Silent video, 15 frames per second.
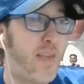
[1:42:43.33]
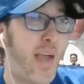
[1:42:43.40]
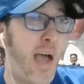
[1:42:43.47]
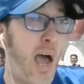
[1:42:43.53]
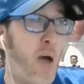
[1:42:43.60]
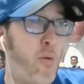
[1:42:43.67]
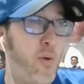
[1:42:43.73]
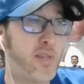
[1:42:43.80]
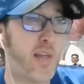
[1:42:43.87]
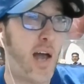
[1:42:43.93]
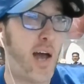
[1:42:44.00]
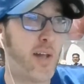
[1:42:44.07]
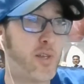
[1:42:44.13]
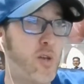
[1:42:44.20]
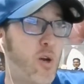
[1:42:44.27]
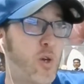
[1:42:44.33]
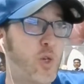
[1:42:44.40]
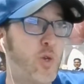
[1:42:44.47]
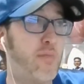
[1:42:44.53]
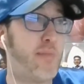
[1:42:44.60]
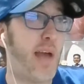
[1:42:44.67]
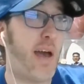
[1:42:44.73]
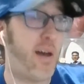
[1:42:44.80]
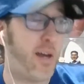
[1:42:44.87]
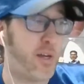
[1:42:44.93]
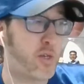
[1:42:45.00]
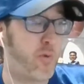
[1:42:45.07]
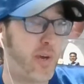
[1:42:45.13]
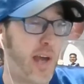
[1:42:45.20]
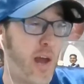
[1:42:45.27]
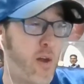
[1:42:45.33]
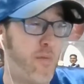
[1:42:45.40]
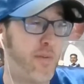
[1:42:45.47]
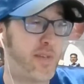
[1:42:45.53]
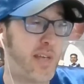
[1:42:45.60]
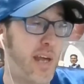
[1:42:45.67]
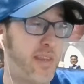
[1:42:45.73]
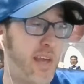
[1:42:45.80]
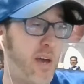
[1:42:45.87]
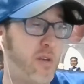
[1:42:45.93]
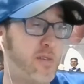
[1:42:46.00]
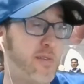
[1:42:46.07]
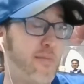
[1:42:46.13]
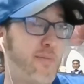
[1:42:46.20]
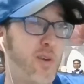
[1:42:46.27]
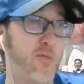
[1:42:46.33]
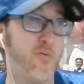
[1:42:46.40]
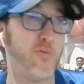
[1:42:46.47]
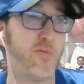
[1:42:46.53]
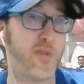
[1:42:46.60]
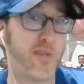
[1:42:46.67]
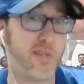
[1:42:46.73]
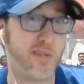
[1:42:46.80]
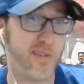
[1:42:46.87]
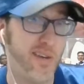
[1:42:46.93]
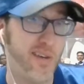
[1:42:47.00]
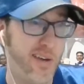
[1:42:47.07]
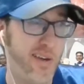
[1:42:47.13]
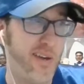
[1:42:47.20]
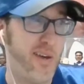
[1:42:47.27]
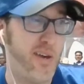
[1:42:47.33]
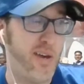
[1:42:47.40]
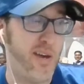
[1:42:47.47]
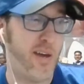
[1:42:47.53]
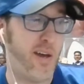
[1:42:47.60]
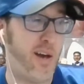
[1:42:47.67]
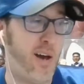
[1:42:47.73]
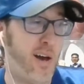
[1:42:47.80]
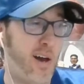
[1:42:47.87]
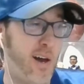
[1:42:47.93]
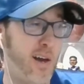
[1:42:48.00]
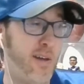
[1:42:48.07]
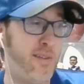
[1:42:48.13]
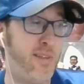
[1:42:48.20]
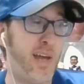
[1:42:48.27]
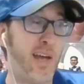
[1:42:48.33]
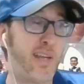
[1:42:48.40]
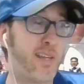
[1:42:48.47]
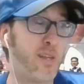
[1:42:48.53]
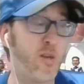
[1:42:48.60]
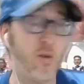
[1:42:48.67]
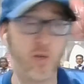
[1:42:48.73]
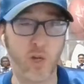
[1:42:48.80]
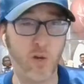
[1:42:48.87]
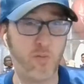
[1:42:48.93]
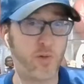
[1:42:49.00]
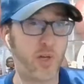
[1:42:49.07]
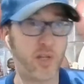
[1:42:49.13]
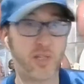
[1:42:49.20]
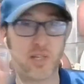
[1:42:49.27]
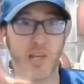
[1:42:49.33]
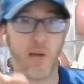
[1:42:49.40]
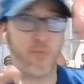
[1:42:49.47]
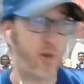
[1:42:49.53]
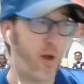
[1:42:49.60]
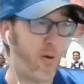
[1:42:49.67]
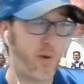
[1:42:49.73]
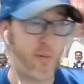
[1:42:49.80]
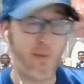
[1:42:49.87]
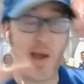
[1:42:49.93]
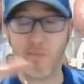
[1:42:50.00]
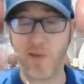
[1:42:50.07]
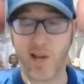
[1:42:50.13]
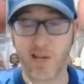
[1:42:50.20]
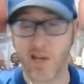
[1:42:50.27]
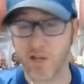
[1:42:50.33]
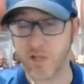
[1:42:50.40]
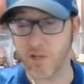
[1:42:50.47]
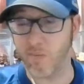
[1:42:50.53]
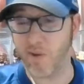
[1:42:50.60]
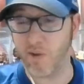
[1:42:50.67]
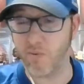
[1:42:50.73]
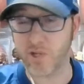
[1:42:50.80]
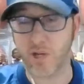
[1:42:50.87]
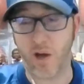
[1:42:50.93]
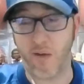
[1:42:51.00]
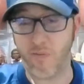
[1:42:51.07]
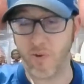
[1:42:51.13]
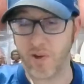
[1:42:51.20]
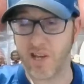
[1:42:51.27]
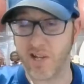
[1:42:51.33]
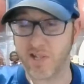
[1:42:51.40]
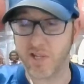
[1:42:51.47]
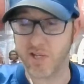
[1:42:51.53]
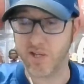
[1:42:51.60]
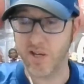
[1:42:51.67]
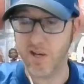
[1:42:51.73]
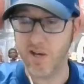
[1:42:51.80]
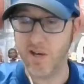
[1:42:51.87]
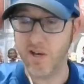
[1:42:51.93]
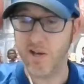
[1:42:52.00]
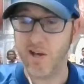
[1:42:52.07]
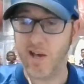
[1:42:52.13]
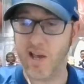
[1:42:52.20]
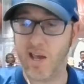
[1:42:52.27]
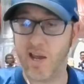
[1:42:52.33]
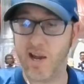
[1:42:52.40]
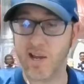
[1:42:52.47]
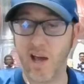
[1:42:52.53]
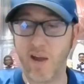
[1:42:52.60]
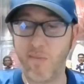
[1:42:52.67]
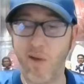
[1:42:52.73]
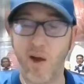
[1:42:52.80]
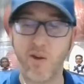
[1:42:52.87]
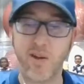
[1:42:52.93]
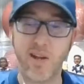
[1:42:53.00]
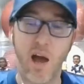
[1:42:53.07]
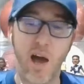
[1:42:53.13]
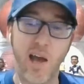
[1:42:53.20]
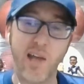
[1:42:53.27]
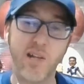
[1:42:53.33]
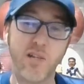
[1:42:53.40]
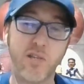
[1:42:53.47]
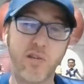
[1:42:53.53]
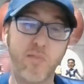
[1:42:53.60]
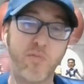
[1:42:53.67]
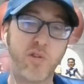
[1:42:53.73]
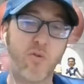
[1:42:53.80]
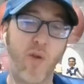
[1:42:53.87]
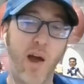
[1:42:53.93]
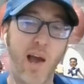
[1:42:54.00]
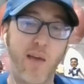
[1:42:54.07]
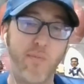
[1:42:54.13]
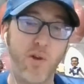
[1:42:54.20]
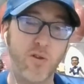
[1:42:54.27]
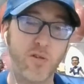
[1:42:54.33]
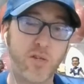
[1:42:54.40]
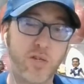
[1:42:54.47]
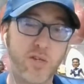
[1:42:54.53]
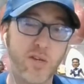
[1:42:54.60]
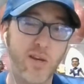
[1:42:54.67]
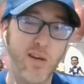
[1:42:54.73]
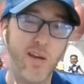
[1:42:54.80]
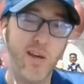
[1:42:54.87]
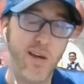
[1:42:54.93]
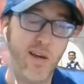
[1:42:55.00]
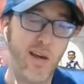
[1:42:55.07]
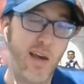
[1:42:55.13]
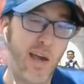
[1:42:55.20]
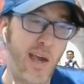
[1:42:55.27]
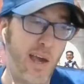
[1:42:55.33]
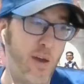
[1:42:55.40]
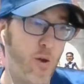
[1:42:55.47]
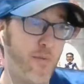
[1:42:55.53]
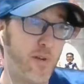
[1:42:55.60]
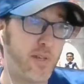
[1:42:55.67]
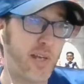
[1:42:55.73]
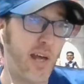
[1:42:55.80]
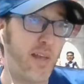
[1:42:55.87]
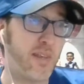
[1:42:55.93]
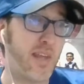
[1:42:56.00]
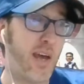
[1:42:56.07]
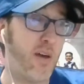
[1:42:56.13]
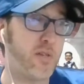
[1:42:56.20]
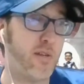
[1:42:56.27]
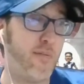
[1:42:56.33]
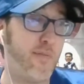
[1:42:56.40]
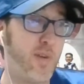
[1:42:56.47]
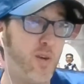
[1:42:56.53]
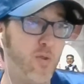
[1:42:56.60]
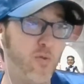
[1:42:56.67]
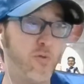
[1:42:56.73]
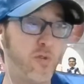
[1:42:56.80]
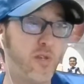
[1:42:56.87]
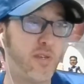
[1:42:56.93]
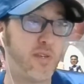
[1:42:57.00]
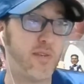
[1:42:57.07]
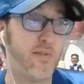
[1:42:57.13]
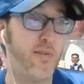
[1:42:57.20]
How was the hot dog stream, Dallas? We got over 10,000 views. YouTube just kept throwing them at me. I guess nobody was covering it. And I got about 9 subscribers and over 10,000 views.